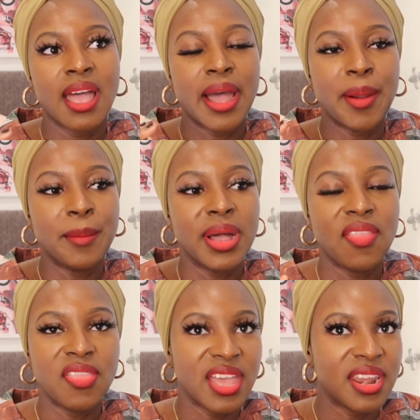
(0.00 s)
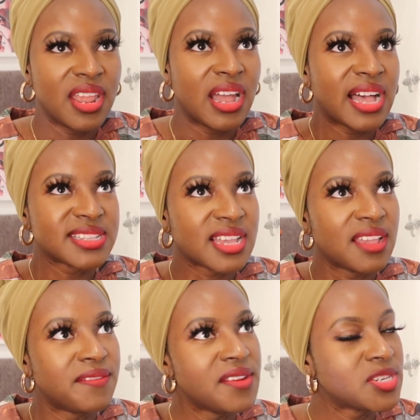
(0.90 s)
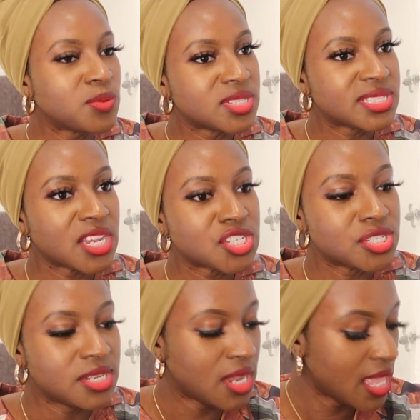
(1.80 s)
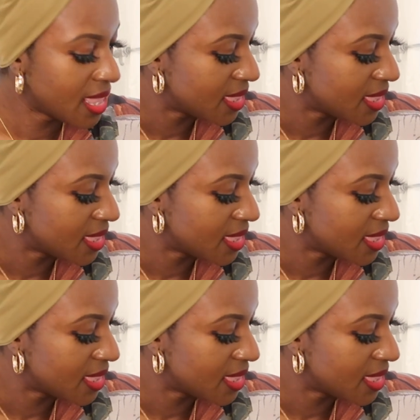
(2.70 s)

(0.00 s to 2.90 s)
And then as I finish one section,